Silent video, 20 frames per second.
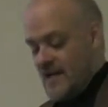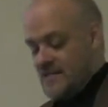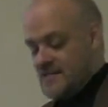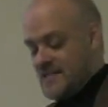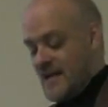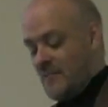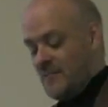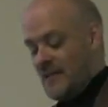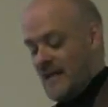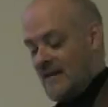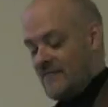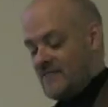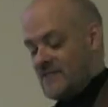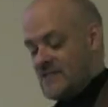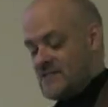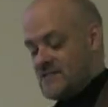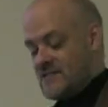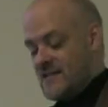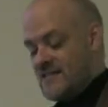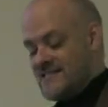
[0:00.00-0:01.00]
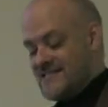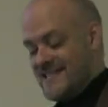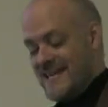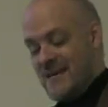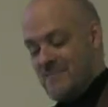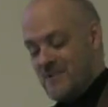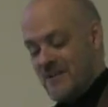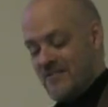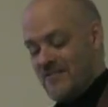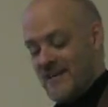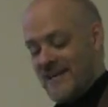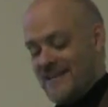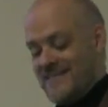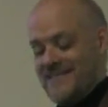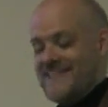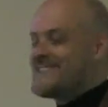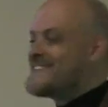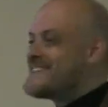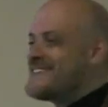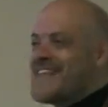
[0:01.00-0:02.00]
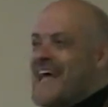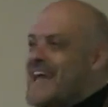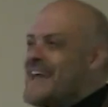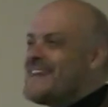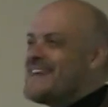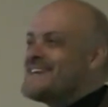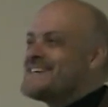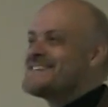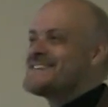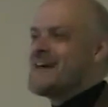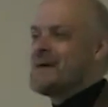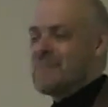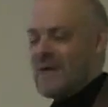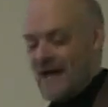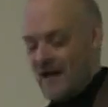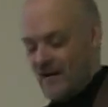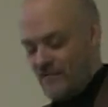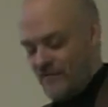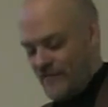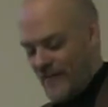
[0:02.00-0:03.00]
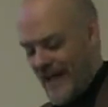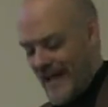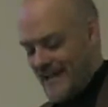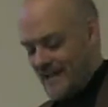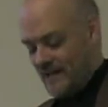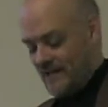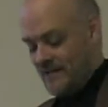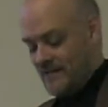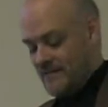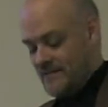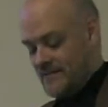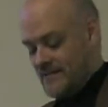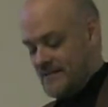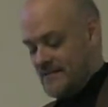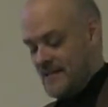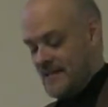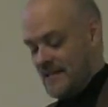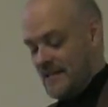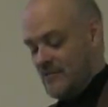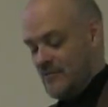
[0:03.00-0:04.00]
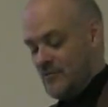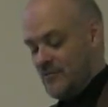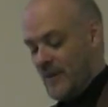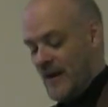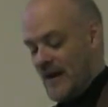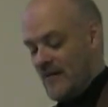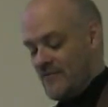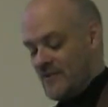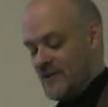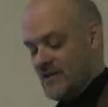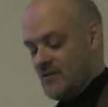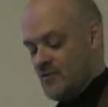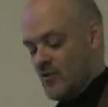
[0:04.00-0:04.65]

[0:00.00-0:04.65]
Some leftists seem to think the state is somehow vital to dealing with poverty,